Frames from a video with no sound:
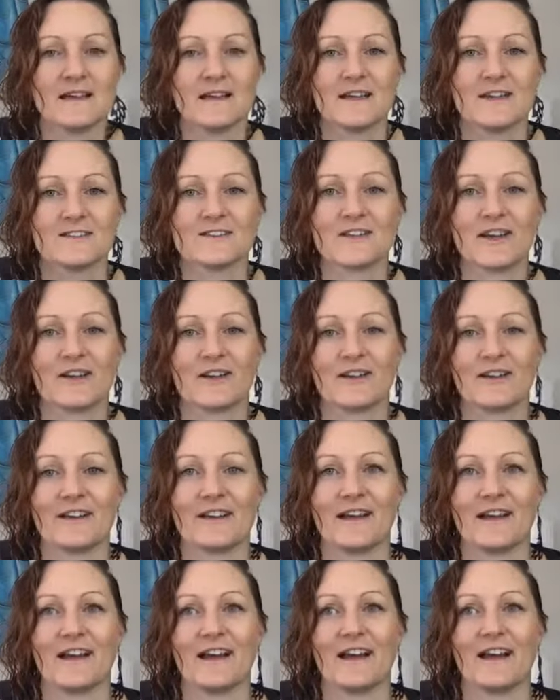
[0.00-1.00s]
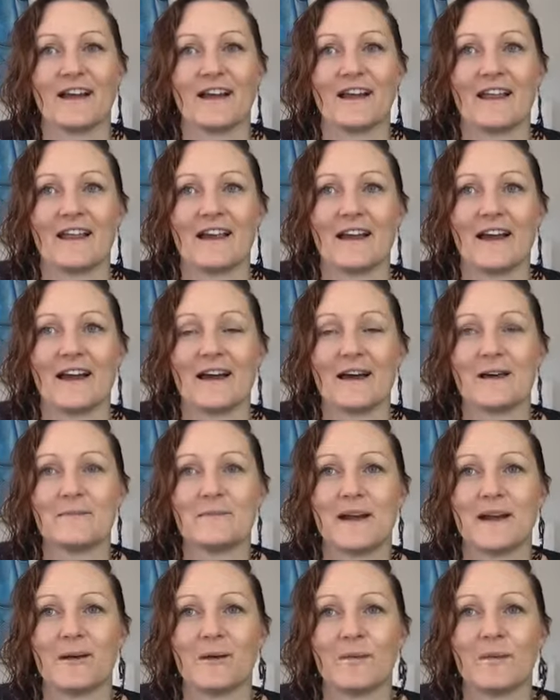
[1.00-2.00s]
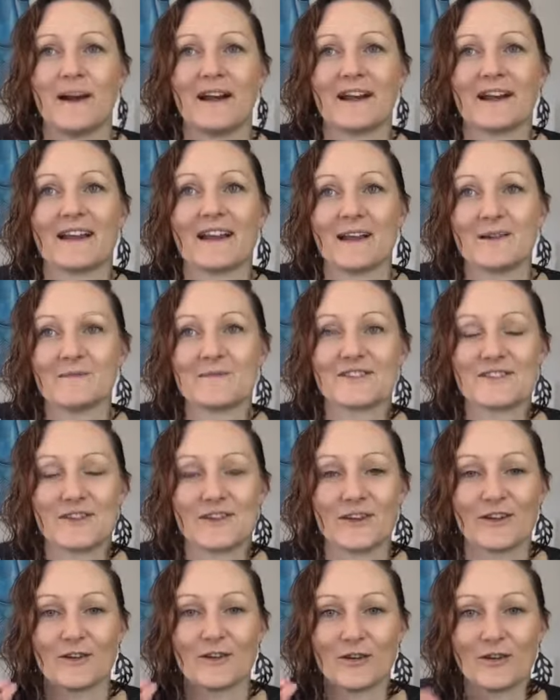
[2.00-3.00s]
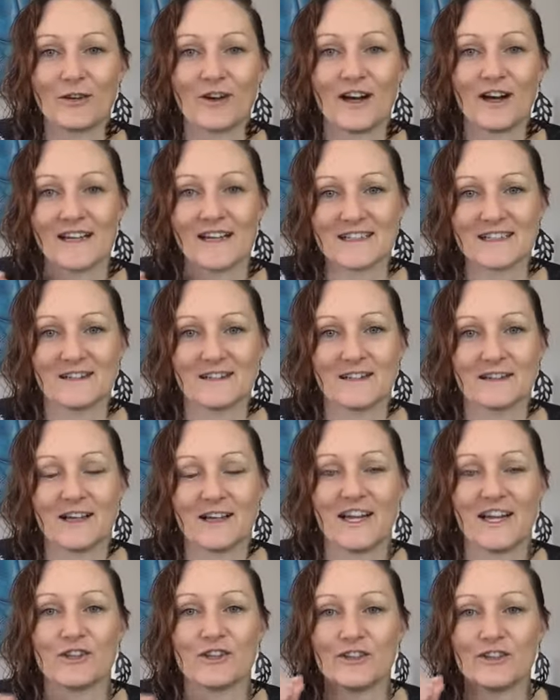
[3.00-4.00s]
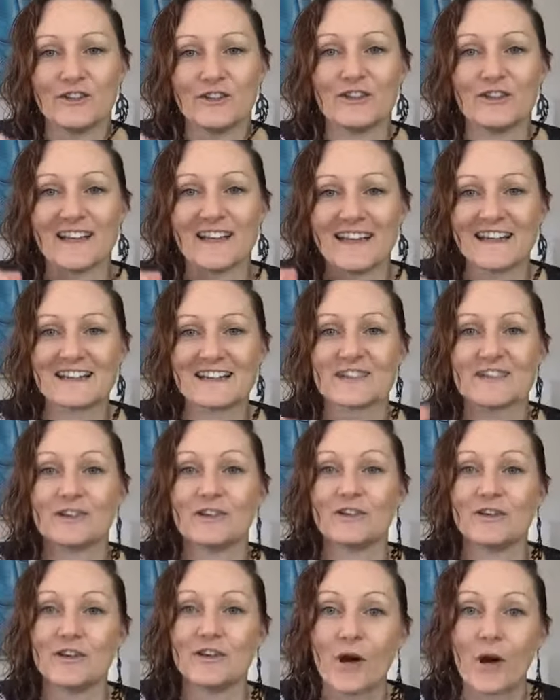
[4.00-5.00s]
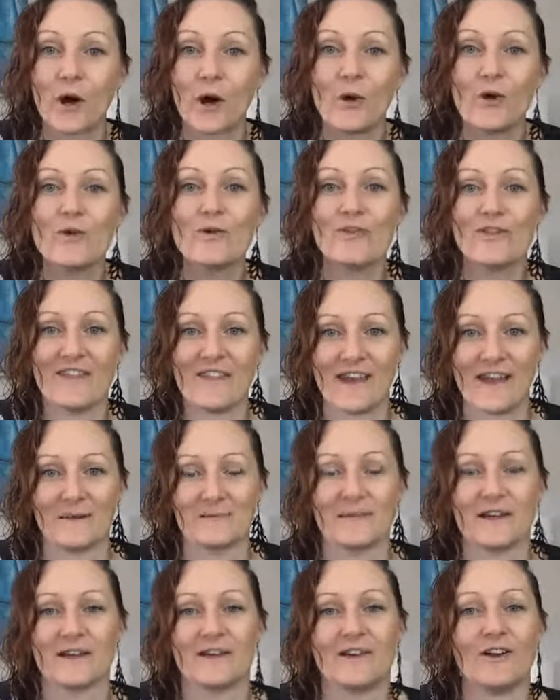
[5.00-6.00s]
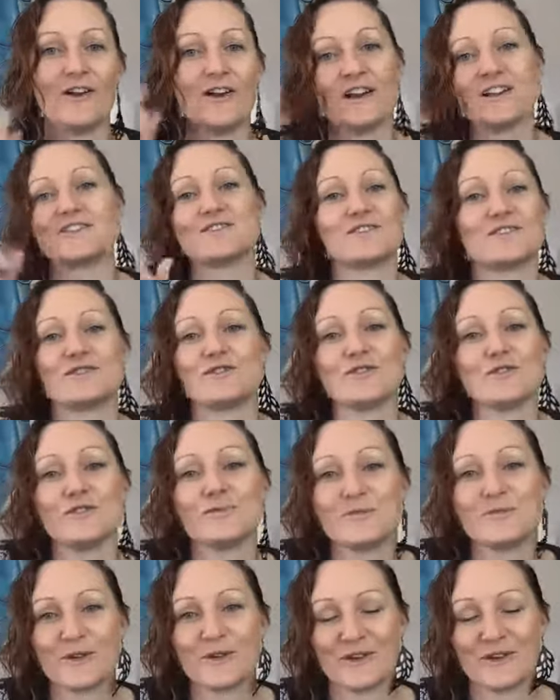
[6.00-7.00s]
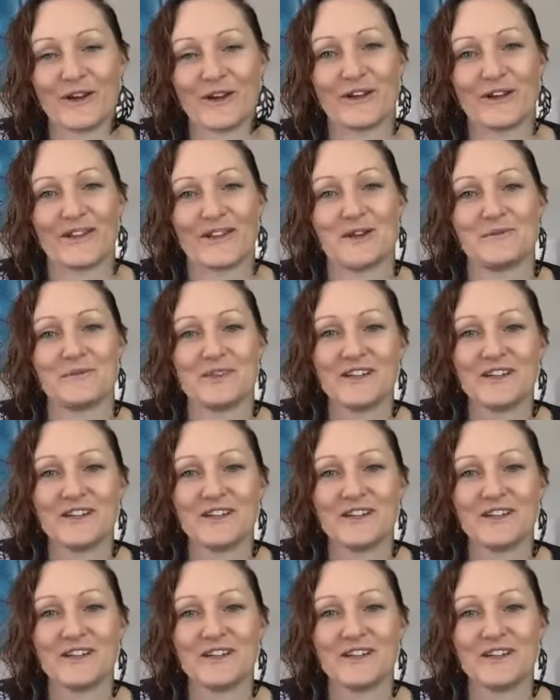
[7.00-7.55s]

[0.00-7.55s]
So when it comes to your ideal client, you need to know them, not assume you know them.